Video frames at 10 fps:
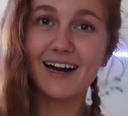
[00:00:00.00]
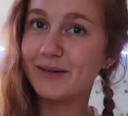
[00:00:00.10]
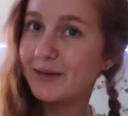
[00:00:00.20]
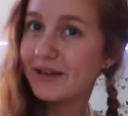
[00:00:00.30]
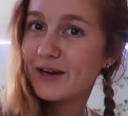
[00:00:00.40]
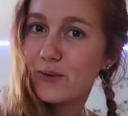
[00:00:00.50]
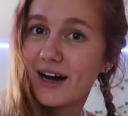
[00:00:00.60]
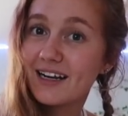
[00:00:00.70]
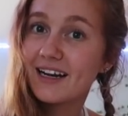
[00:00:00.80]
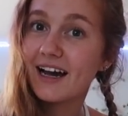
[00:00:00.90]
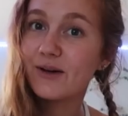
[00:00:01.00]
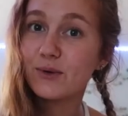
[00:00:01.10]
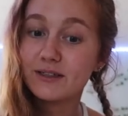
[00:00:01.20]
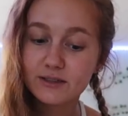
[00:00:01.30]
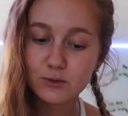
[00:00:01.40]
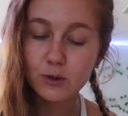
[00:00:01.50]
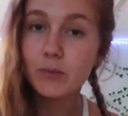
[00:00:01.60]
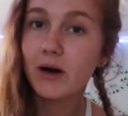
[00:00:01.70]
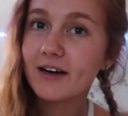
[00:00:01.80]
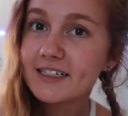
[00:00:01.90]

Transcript: I'm gonna be like, why did I want school? But